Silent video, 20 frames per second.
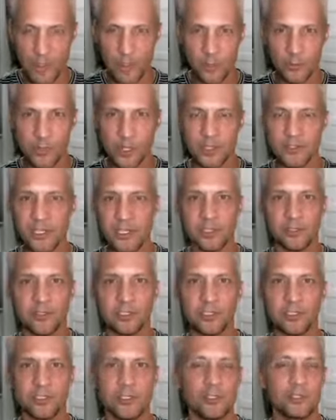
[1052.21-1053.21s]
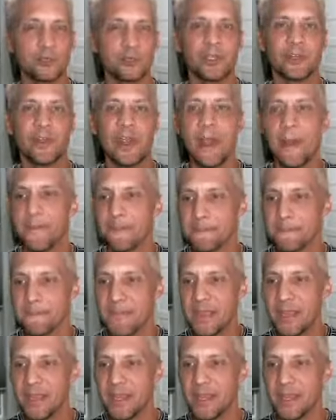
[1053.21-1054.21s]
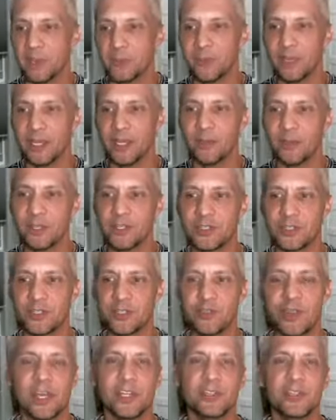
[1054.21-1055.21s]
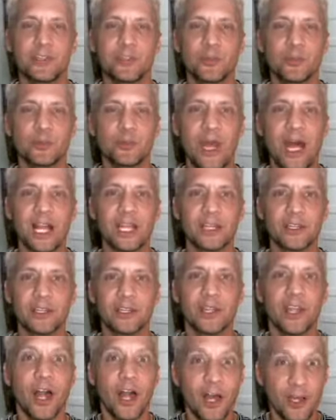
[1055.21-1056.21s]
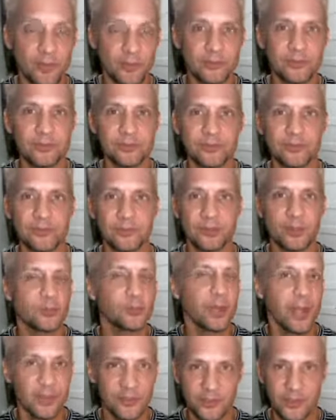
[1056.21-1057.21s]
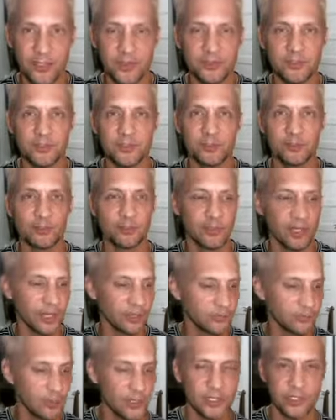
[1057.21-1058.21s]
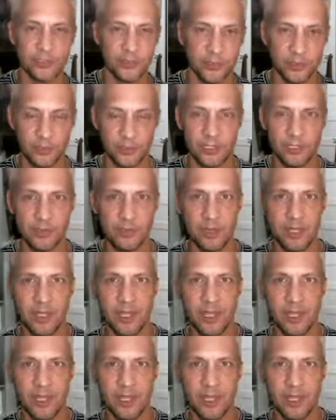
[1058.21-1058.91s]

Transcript: we got to take a look at you where you're at, and we got to make sure that you love the process, you love what you're doing.